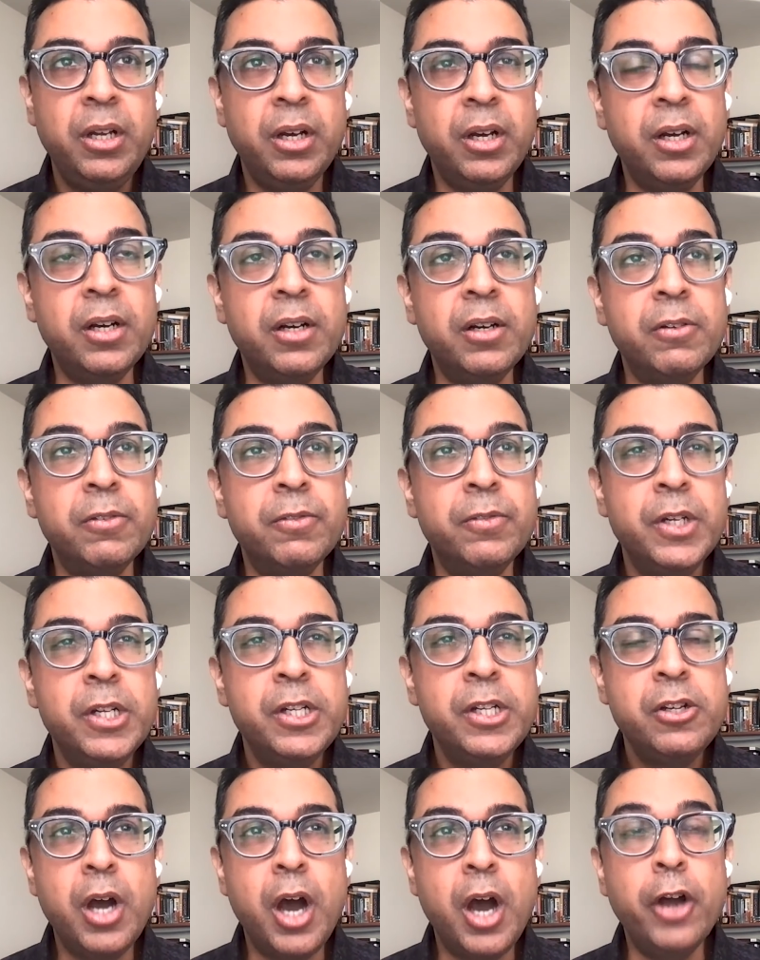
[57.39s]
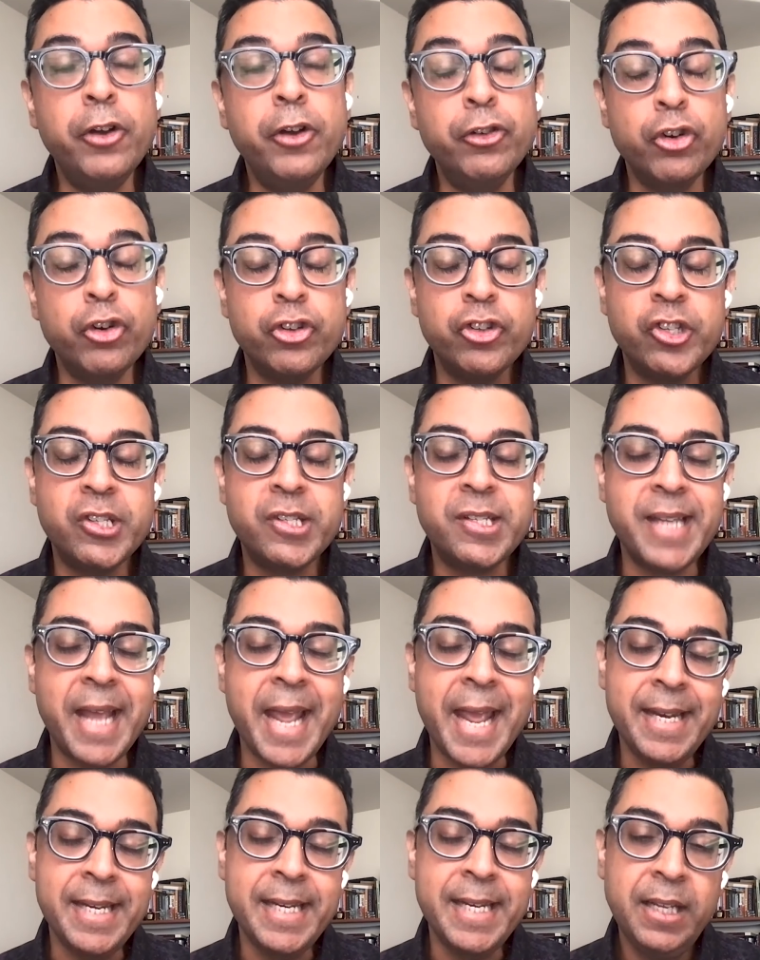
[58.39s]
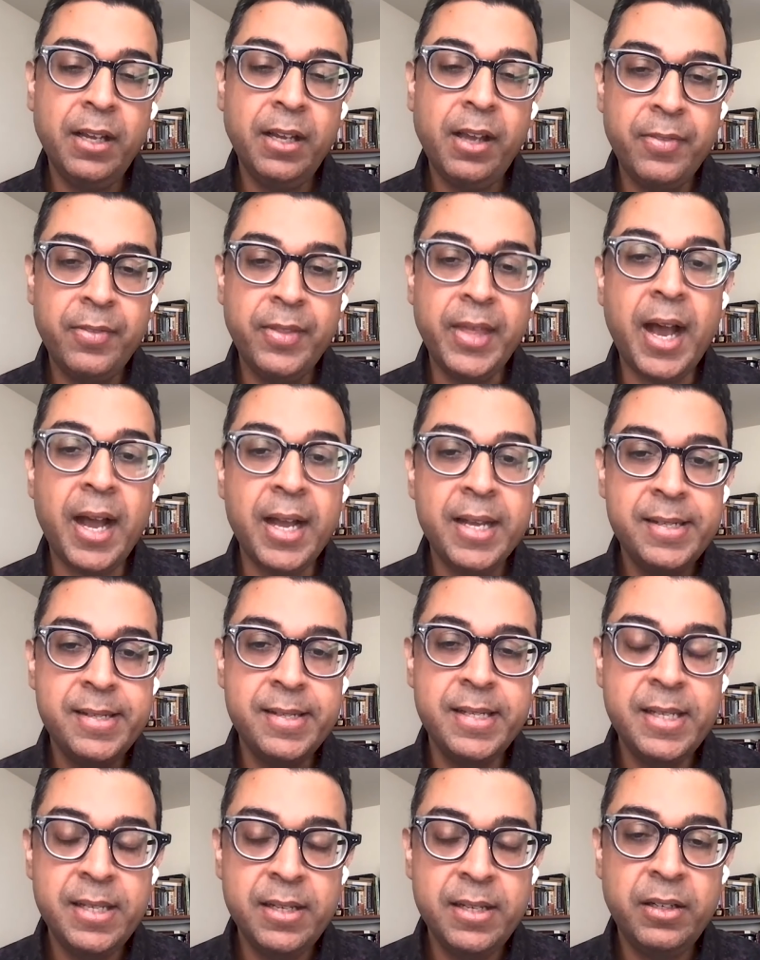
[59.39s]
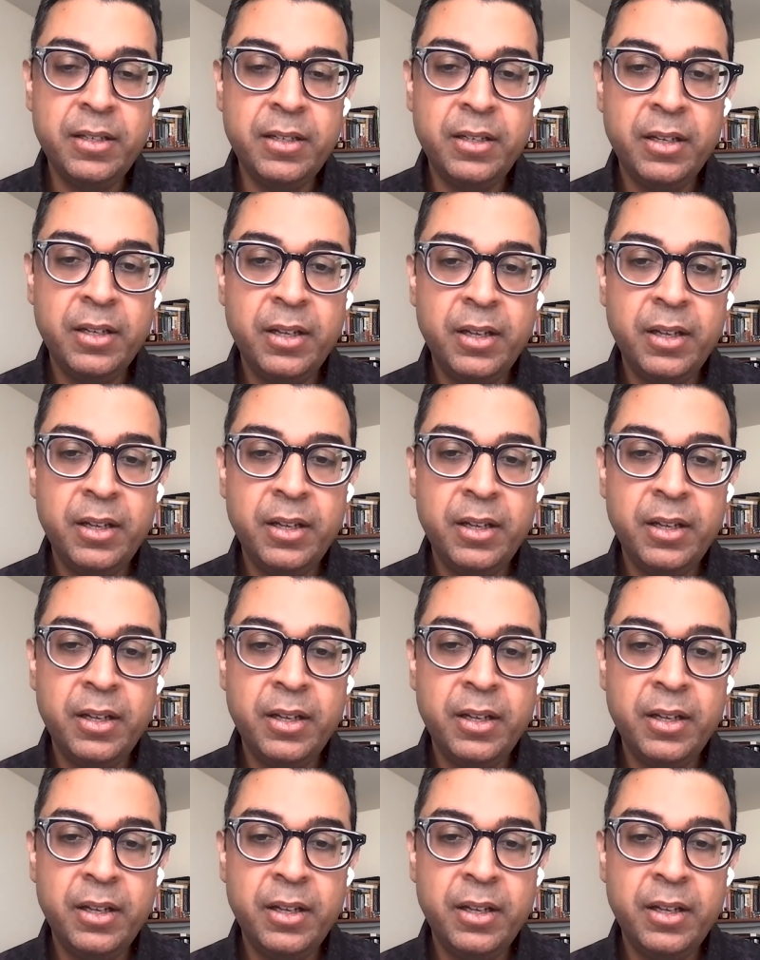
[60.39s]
of understanding the idea